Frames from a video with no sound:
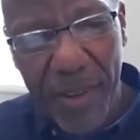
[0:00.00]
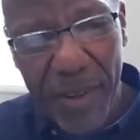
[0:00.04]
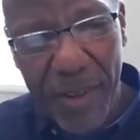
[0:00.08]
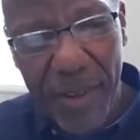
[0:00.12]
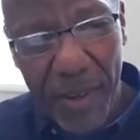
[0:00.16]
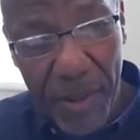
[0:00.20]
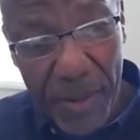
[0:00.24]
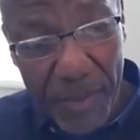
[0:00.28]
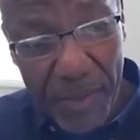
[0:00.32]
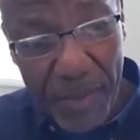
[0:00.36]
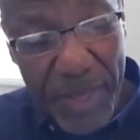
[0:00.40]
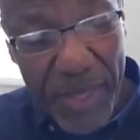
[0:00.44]
or
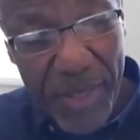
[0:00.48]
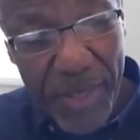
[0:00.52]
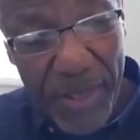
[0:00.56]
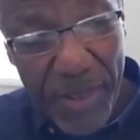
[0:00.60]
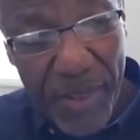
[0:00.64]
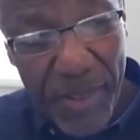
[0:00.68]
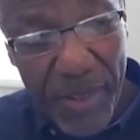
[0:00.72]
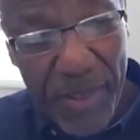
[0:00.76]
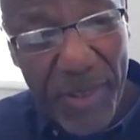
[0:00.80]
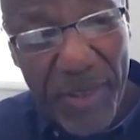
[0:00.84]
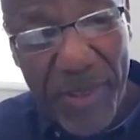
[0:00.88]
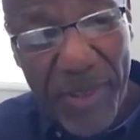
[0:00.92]
urban
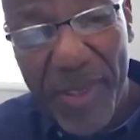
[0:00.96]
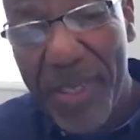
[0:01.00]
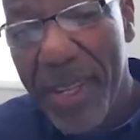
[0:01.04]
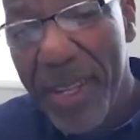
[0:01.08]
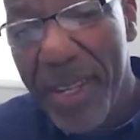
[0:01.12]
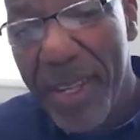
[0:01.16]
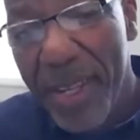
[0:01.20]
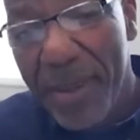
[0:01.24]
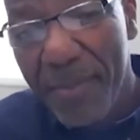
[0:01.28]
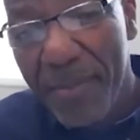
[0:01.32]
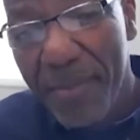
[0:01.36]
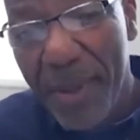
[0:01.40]
schools
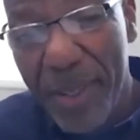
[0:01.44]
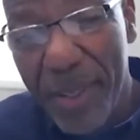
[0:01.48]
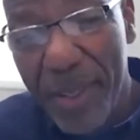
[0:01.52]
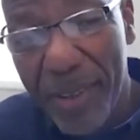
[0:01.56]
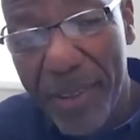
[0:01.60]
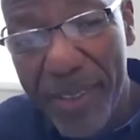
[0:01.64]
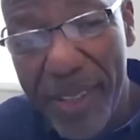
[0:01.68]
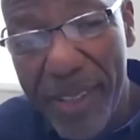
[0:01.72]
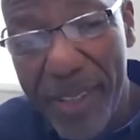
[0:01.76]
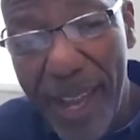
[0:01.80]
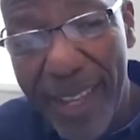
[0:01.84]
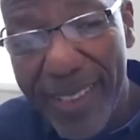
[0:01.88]
but
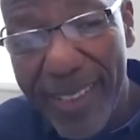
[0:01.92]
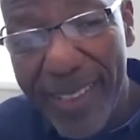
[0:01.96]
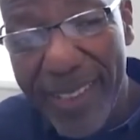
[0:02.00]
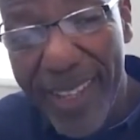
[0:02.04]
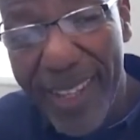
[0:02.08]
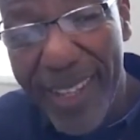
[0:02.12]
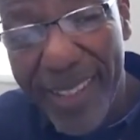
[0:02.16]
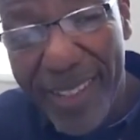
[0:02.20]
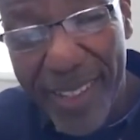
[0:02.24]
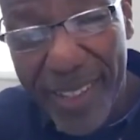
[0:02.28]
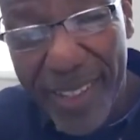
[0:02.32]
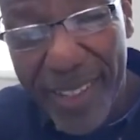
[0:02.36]
are not
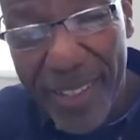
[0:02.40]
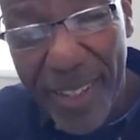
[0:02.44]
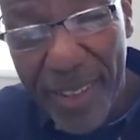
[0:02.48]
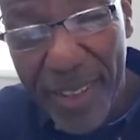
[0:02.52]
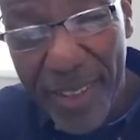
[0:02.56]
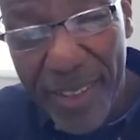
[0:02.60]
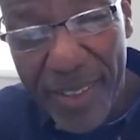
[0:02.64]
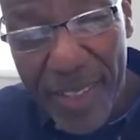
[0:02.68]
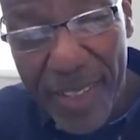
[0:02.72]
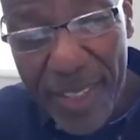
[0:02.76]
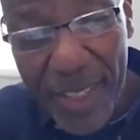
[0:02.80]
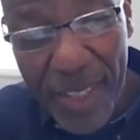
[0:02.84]

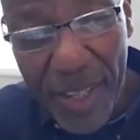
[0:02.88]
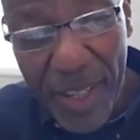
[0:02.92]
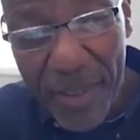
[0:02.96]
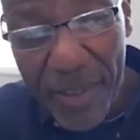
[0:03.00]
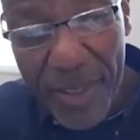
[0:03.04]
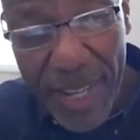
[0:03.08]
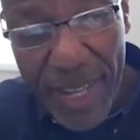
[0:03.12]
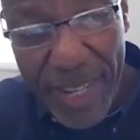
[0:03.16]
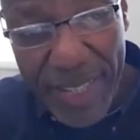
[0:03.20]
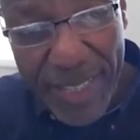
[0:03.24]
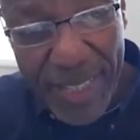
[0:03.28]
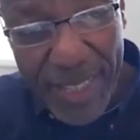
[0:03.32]
necessarily
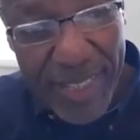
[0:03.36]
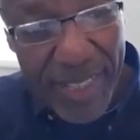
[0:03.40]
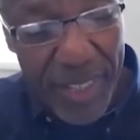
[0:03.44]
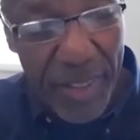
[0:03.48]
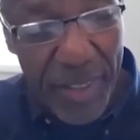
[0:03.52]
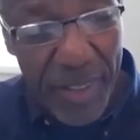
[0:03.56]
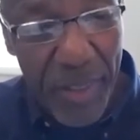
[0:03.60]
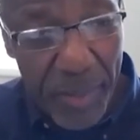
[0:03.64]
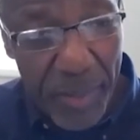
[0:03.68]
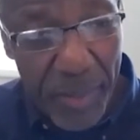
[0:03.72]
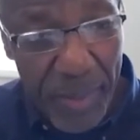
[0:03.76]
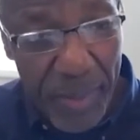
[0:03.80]
located
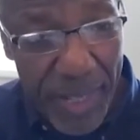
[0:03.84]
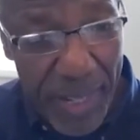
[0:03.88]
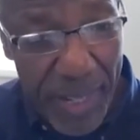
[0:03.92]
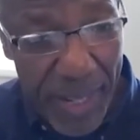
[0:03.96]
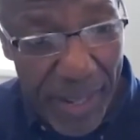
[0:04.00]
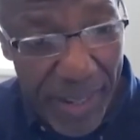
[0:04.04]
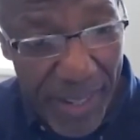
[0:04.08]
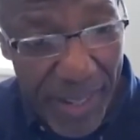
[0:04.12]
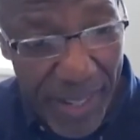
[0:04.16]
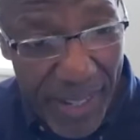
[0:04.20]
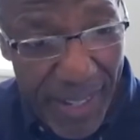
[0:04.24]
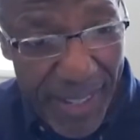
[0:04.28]
in urban
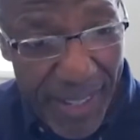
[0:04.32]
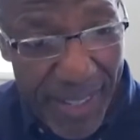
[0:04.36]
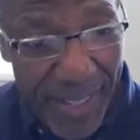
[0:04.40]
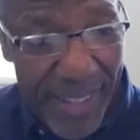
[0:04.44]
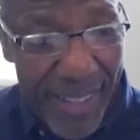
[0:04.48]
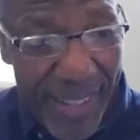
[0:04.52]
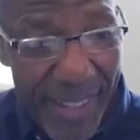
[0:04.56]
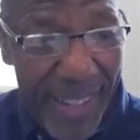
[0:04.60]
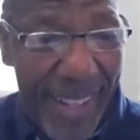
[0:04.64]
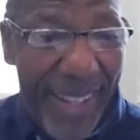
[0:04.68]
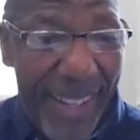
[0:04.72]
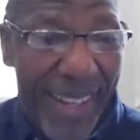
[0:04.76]

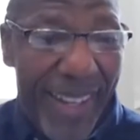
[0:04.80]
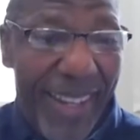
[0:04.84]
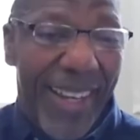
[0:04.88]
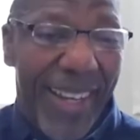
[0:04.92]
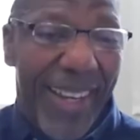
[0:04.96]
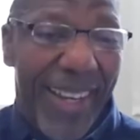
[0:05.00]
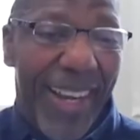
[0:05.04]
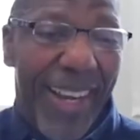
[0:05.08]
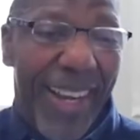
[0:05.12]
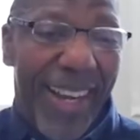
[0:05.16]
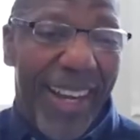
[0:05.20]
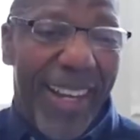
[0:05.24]
areas
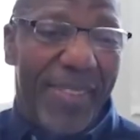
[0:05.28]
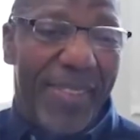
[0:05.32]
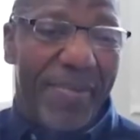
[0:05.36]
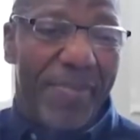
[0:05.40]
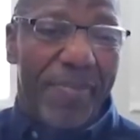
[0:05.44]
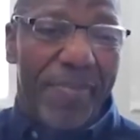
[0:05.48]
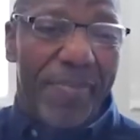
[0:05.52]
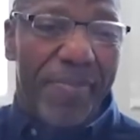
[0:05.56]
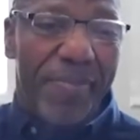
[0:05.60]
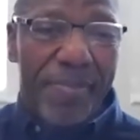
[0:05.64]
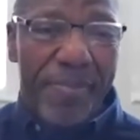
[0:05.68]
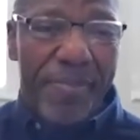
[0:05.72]

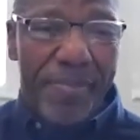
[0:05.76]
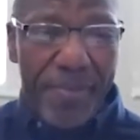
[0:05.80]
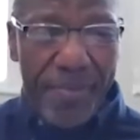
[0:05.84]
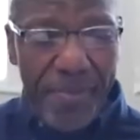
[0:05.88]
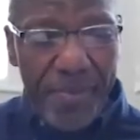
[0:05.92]
um,